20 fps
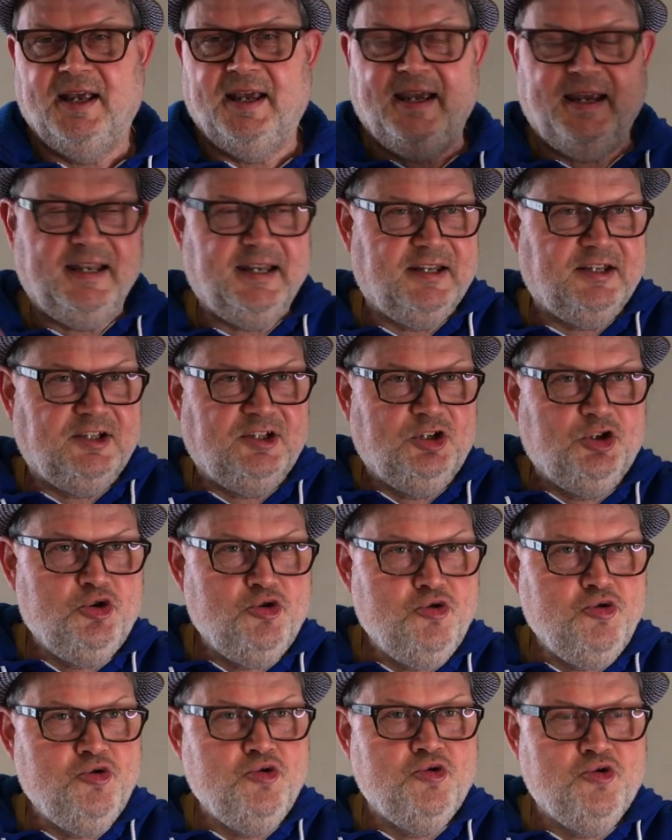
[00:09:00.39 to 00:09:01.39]
It had a
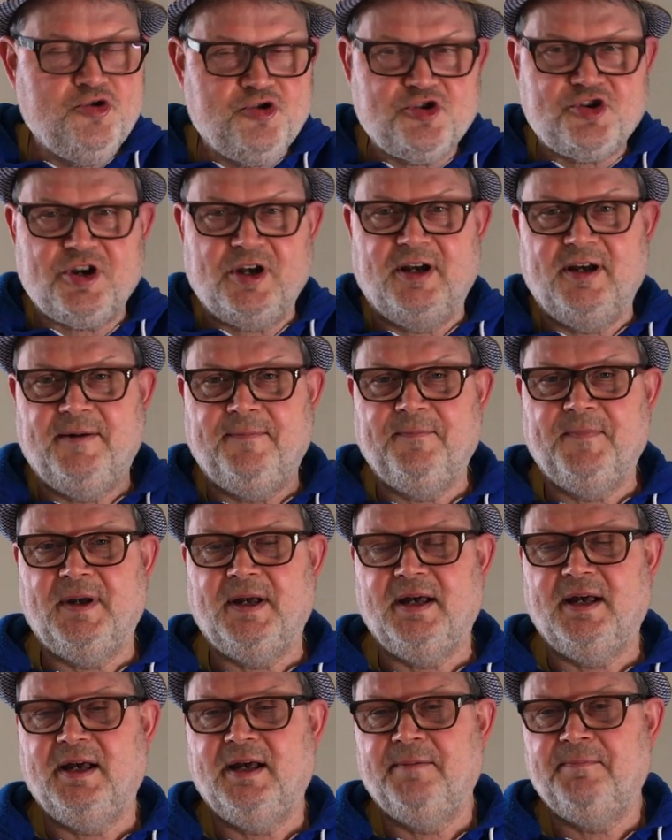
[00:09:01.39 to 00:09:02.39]
huge, and
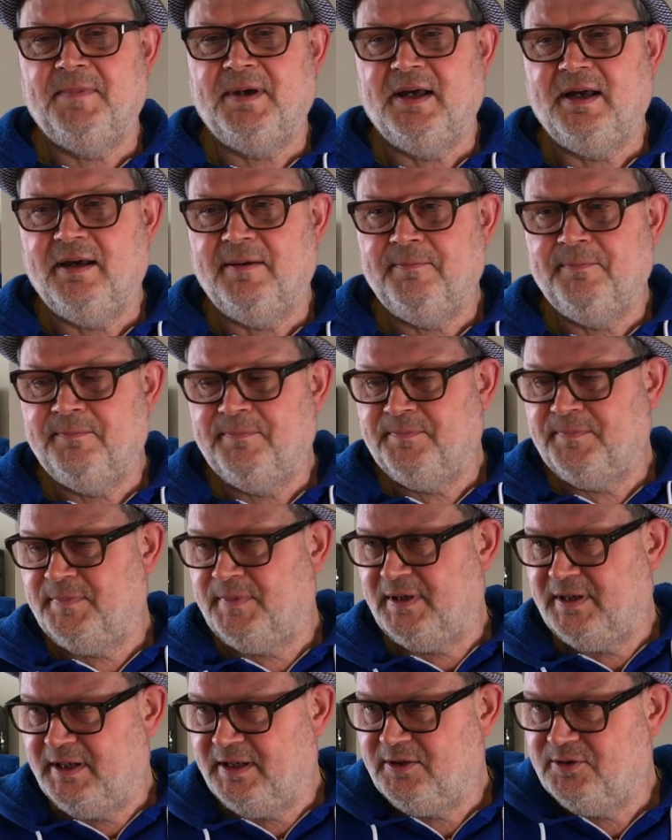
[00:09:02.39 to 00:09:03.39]

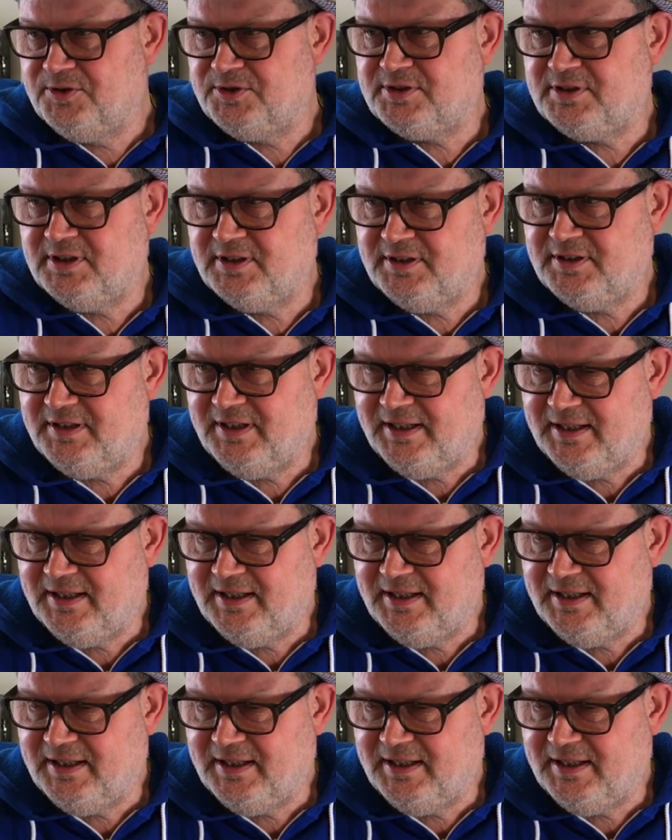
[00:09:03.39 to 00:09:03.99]
I used the